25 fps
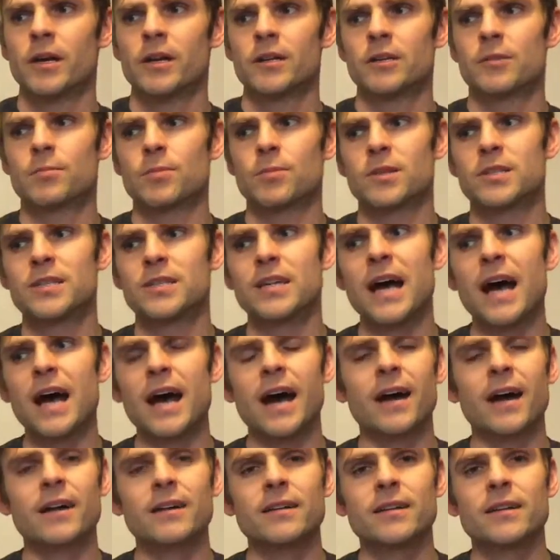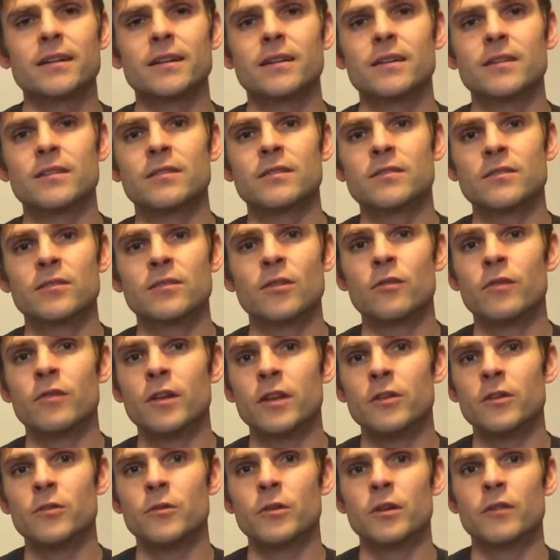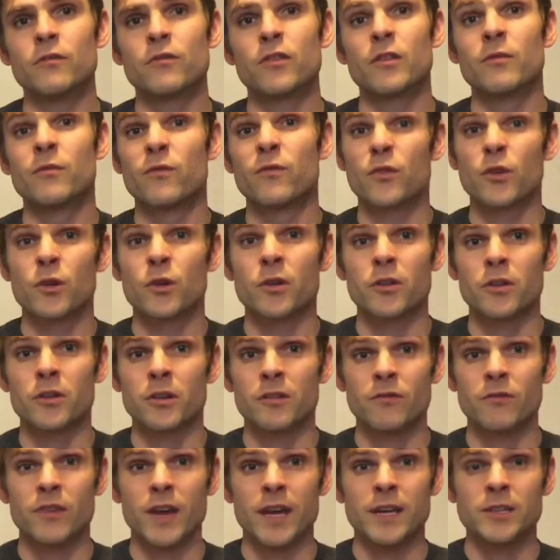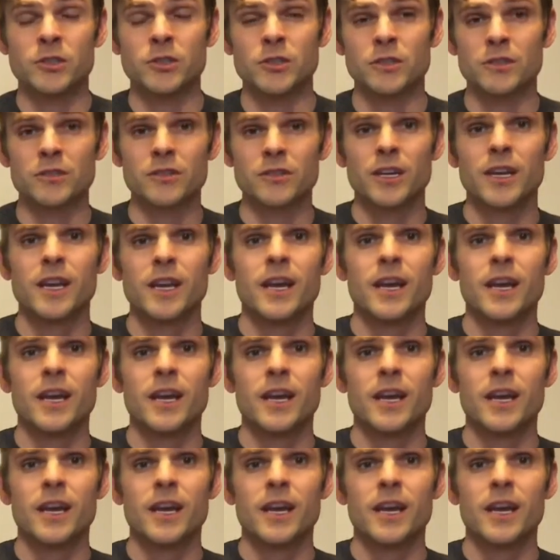to protect the Soviet Union from further invasions.